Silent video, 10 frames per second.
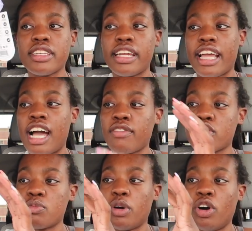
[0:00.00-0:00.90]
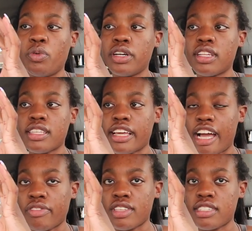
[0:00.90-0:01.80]
And I have a small one that's like
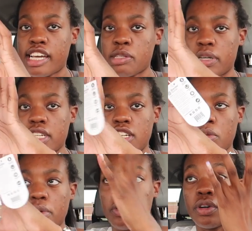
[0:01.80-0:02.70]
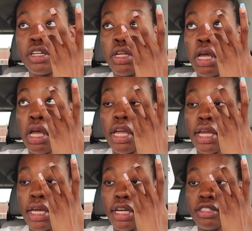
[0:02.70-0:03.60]
half this size, but I needed a big one.
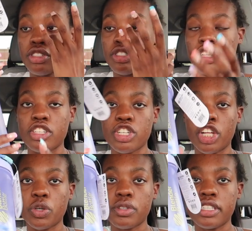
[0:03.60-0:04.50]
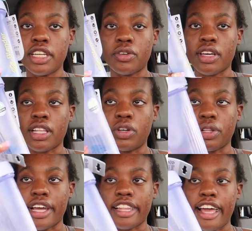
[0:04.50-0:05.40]
And I just thought this color was cute, like a little
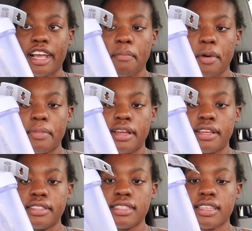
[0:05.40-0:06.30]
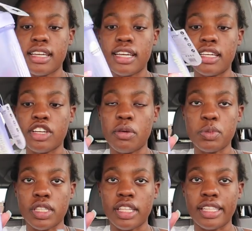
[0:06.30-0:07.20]
lilac moment. And it comes
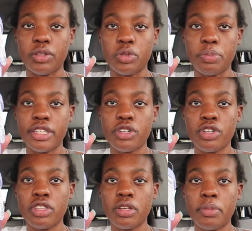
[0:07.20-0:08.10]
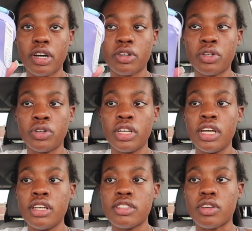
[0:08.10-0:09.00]
with like a little blender in the bottle.
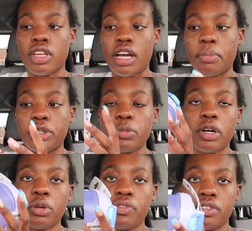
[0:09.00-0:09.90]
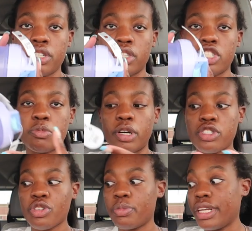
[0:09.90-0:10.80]
So yeah, Blender Bottle, if you see this,
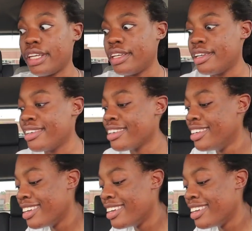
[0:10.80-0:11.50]
sponsor me.